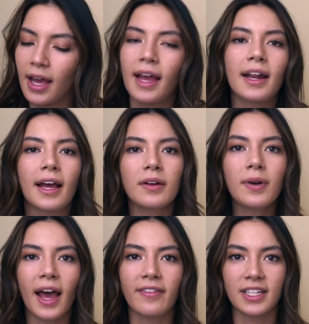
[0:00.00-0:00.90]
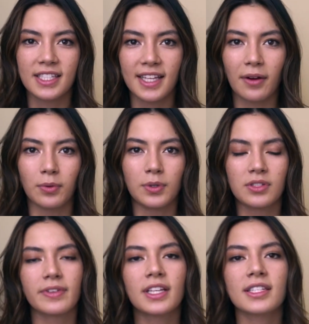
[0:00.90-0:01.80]
And I don't have any set rules
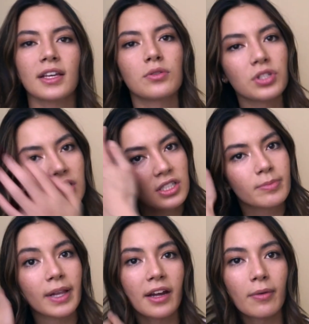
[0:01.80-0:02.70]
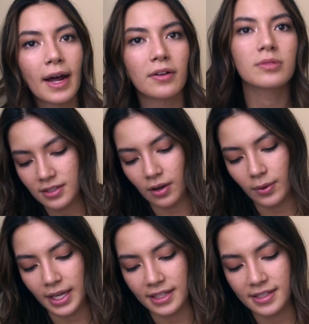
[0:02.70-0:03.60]
for this. I usually just play around. So
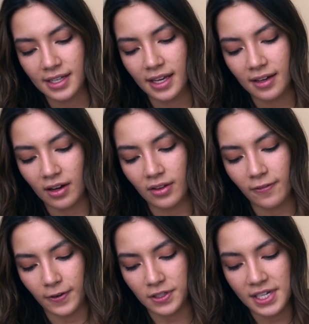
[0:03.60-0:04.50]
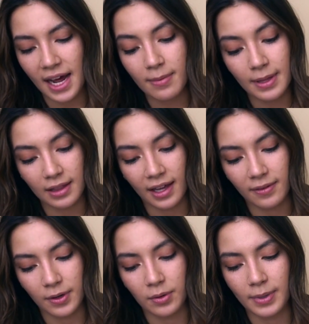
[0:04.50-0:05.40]
it's on the first tab in
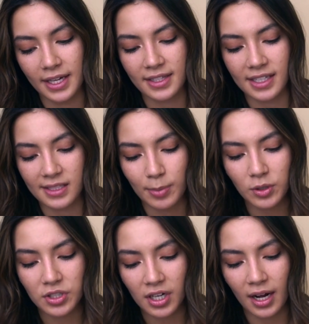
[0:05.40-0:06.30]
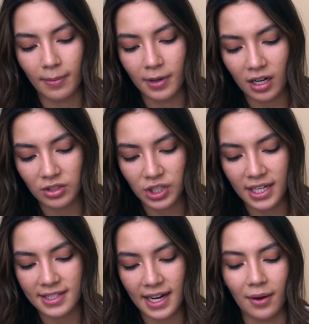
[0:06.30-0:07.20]
Lightroom, it's exposure up,
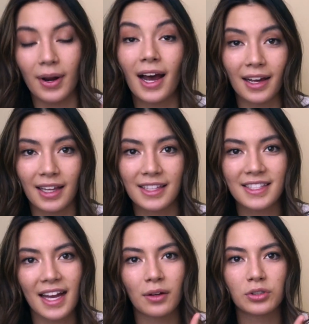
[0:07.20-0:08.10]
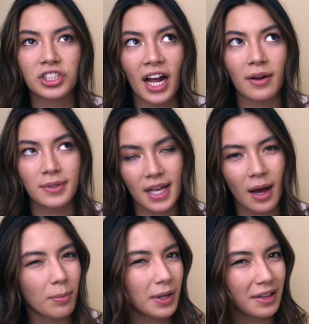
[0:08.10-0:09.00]
contrast down, highlights down, shadows
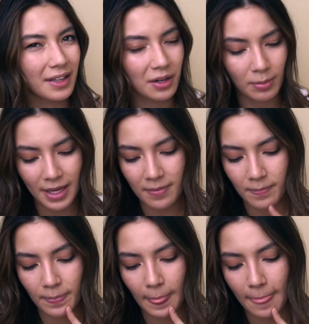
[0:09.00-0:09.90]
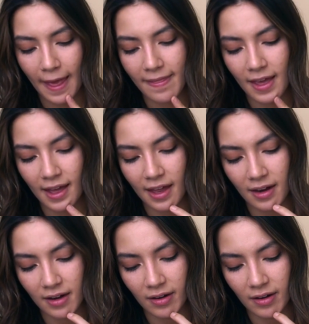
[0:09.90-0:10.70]
up a little bit. And then